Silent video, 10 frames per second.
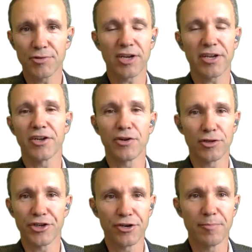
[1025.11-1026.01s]
talking
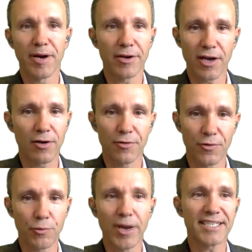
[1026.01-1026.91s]
earlier about how
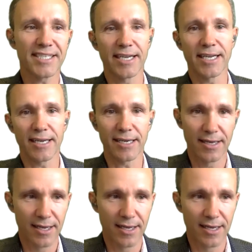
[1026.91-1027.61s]
the racing,